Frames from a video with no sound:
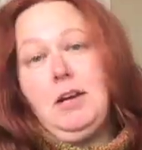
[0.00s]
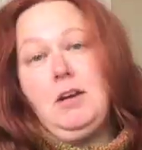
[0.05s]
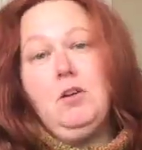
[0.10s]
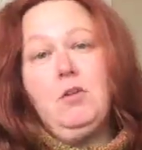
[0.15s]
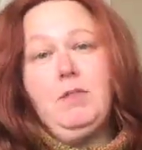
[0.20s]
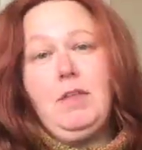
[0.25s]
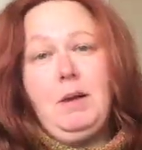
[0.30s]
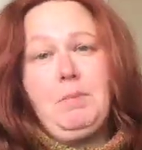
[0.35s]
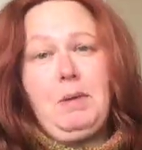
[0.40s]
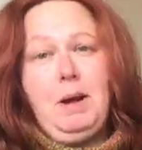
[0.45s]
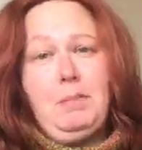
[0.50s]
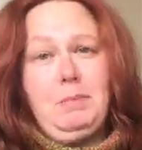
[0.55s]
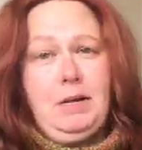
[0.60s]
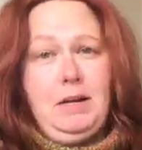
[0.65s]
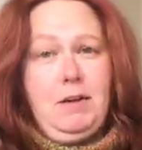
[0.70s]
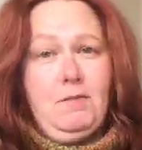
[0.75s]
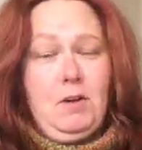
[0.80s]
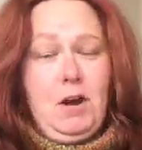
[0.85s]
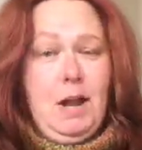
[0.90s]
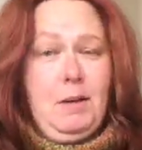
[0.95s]
I know that probably
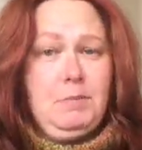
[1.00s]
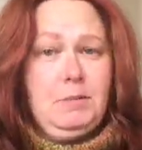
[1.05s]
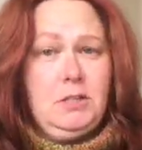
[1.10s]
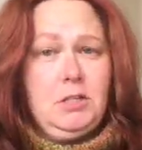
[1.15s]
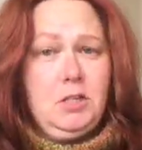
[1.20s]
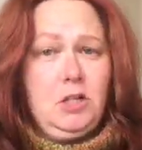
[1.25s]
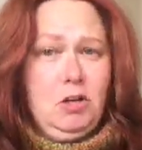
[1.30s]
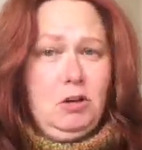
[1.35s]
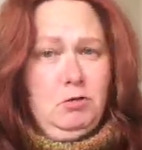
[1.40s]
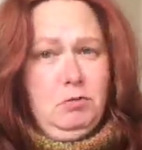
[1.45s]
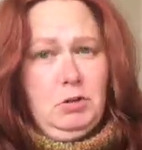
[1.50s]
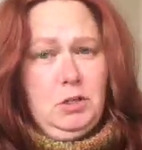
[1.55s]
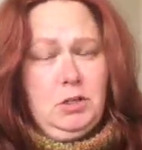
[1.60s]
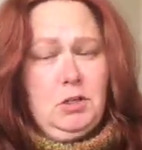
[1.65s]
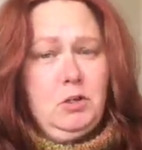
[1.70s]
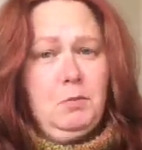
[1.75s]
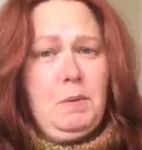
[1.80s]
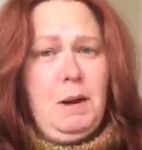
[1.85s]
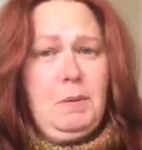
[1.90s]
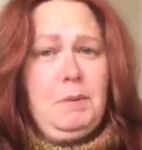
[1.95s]
never happens to you
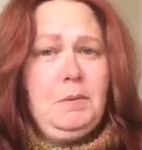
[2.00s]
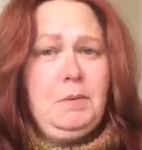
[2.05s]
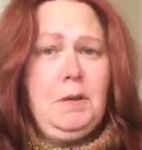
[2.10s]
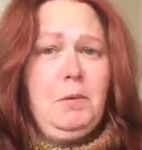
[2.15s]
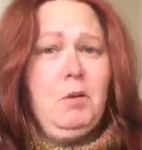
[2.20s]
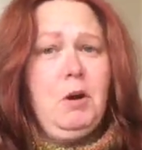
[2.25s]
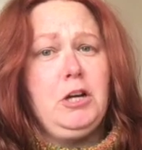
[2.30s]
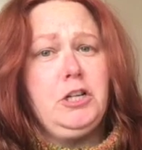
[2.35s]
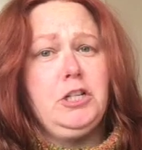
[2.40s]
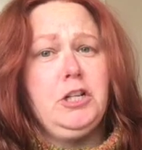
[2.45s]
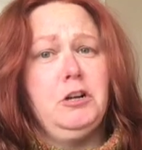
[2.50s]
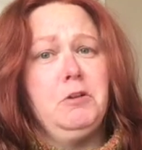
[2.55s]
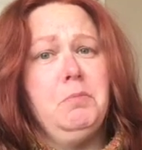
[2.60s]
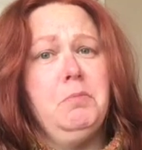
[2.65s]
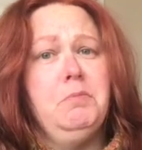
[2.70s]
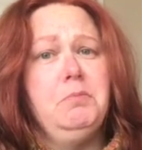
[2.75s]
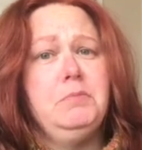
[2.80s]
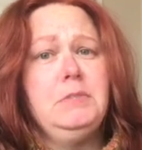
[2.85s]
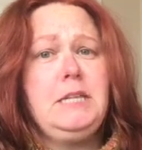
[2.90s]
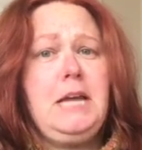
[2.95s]
because you probably wash your
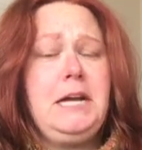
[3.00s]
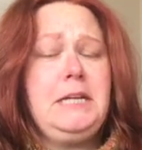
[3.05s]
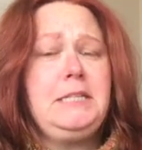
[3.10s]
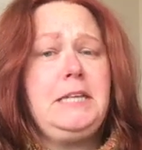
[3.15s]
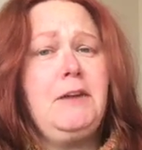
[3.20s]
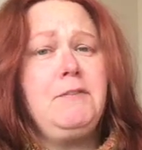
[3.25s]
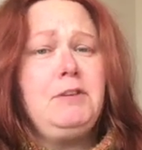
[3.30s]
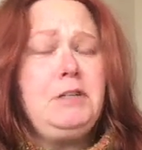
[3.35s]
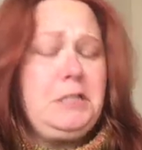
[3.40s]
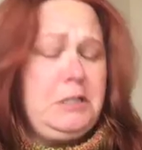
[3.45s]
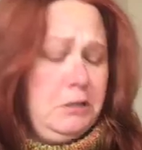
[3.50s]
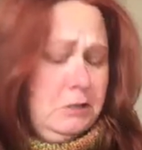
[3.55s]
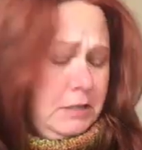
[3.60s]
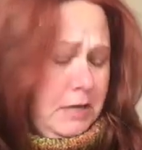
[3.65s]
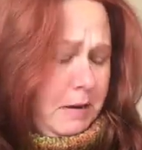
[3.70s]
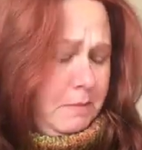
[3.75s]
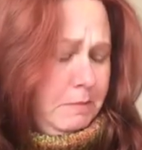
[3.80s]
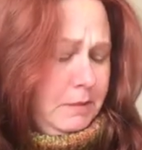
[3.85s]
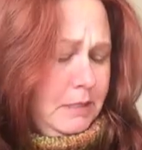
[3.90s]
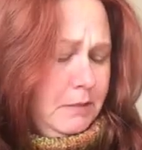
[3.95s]
socks every single
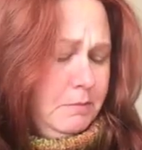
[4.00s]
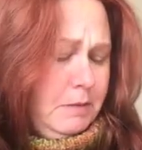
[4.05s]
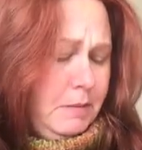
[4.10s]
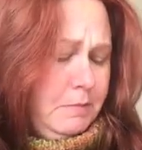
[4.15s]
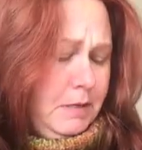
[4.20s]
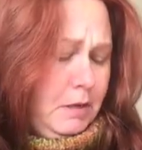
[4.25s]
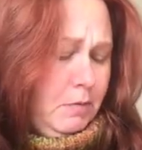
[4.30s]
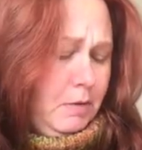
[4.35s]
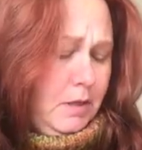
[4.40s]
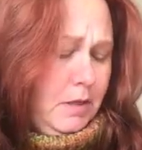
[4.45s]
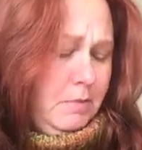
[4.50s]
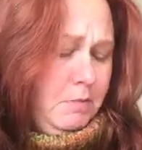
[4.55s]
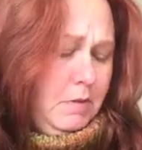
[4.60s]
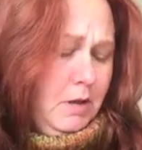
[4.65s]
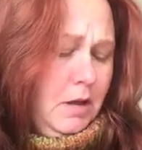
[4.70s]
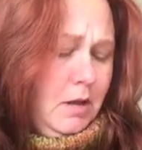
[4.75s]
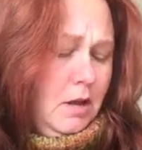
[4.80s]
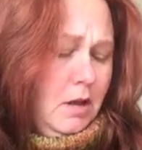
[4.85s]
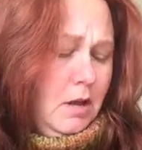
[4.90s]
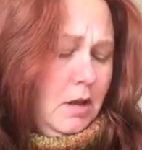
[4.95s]
time, but sometimes I wear them
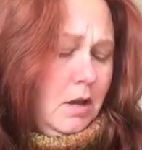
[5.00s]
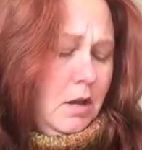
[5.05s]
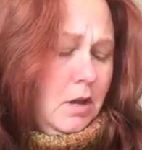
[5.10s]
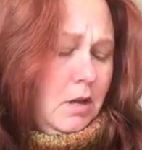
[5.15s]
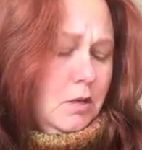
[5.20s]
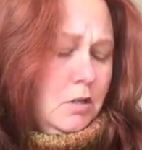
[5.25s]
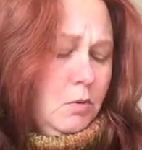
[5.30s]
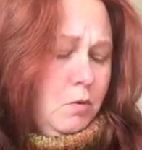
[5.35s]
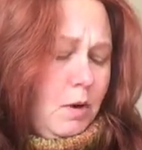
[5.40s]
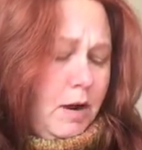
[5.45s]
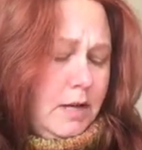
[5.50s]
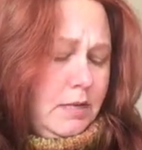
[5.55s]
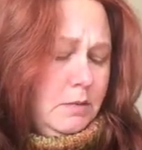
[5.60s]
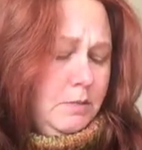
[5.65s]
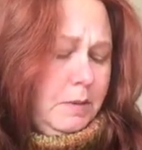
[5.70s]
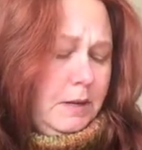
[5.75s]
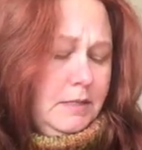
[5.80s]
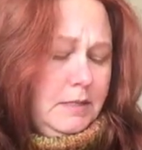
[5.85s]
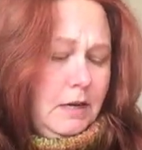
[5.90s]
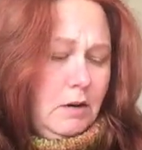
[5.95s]
twice
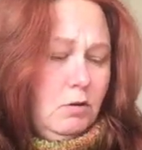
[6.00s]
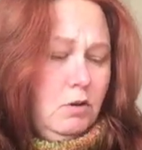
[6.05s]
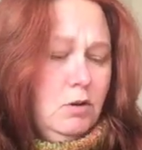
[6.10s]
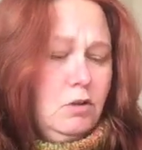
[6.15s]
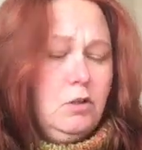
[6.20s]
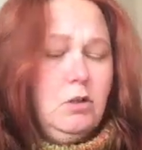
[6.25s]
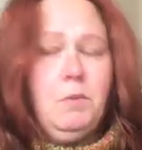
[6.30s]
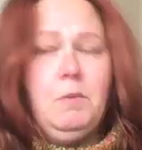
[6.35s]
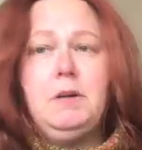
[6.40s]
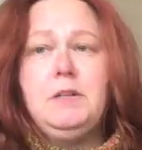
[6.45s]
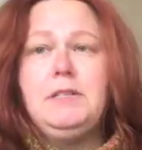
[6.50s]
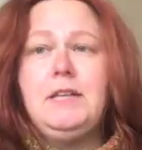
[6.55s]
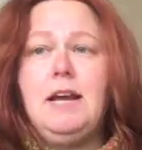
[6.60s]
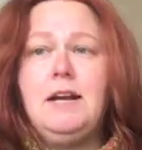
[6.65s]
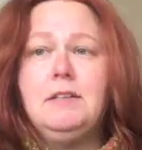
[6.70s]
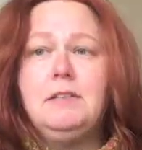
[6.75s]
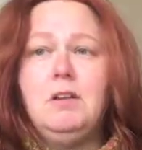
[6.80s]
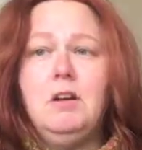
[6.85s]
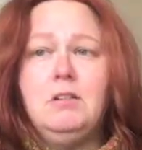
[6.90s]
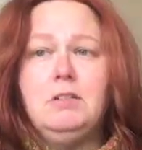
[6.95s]
because I don't usually wear
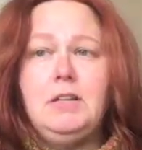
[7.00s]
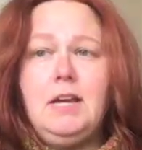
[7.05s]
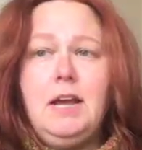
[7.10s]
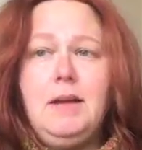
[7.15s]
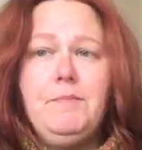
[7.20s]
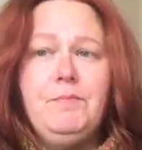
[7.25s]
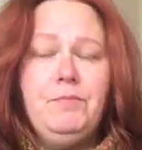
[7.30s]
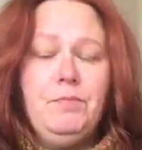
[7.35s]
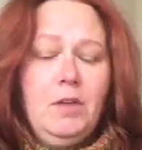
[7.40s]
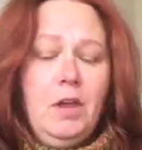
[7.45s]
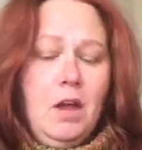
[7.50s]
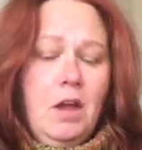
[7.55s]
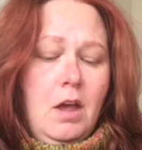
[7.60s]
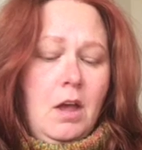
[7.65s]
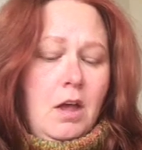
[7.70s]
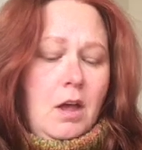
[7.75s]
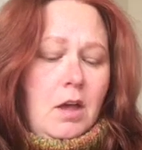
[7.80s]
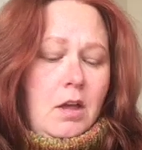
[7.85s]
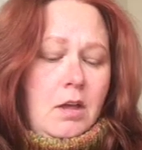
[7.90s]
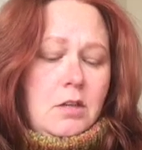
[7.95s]
socks all day.
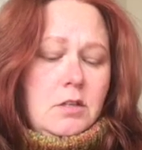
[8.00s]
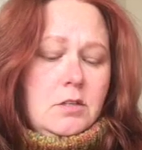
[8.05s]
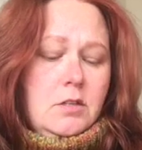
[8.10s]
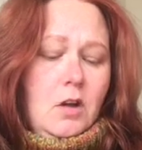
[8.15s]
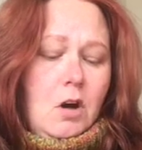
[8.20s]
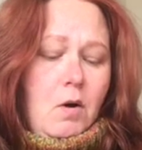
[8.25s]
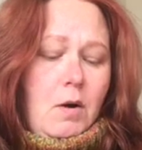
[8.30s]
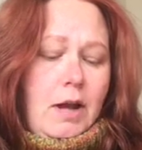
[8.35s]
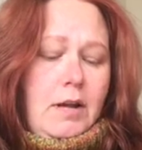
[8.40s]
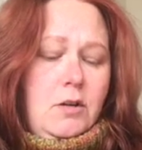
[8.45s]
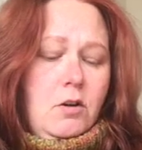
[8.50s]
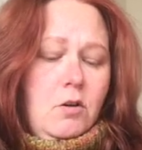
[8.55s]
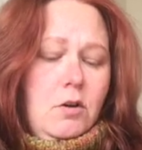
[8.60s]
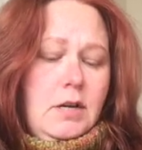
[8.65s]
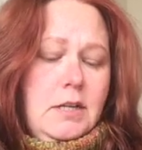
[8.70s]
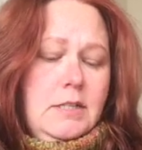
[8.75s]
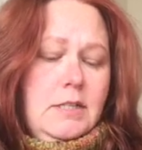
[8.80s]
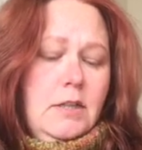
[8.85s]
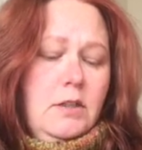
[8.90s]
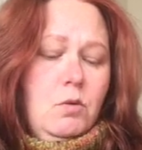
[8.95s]
So I
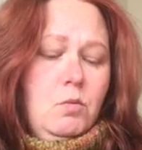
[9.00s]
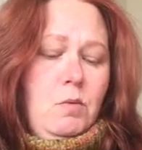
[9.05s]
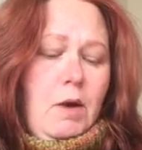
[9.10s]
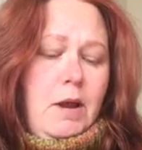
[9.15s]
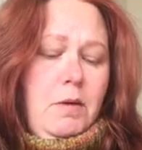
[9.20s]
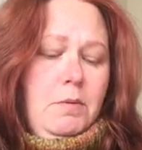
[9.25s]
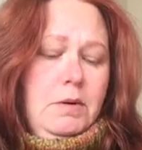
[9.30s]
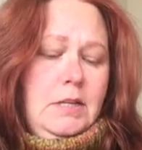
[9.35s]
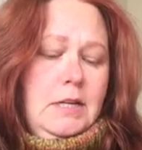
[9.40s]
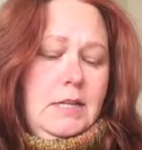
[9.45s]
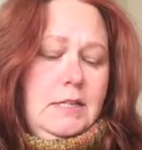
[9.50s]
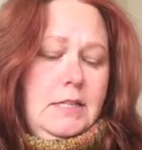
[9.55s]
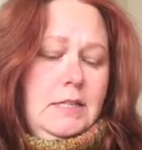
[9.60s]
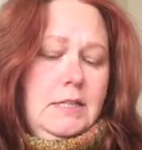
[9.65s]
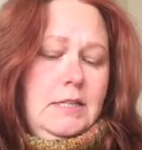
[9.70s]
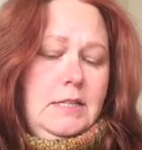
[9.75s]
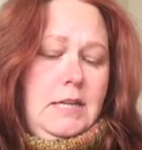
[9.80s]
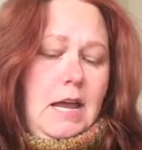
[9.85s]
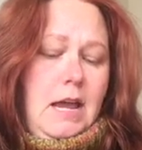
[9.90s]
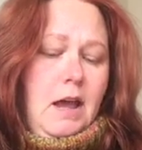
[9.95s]
noticed that the right one doesn't
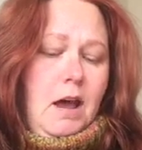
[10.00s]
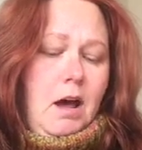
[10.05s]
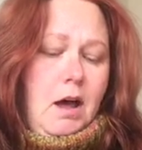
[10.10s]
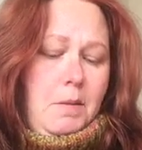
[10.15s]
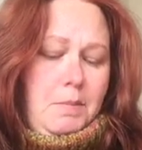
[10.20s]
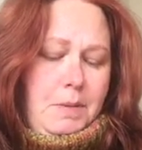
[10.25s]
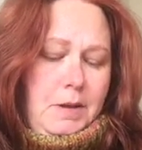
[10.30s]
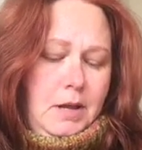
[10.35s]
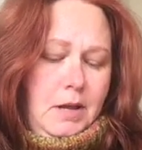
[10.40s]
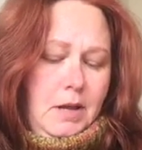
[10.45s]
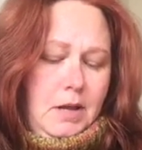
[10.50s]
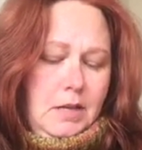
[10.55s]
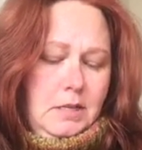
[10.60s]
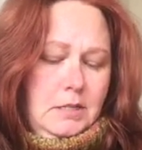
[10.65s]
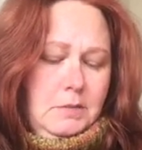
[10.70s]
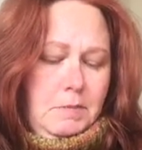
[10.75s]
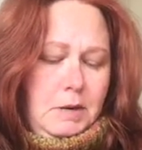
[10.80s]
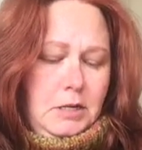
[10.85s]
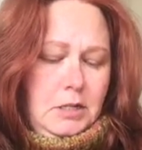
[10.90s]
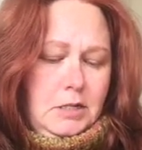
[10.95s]
stay up
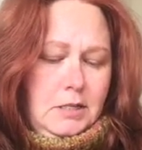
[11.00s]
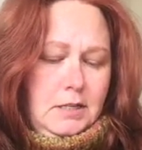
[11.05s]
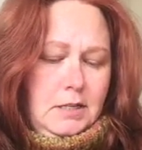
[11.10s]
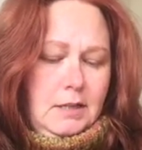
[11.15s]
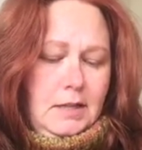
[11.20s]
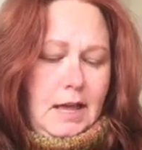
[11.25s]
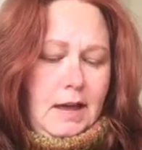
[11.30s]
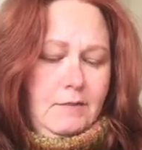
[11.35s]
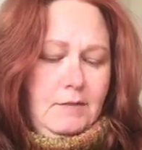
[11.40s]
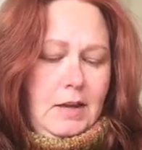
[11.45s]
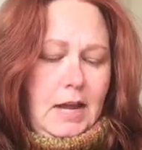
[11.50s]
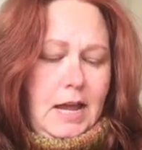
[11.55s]
as much as the left.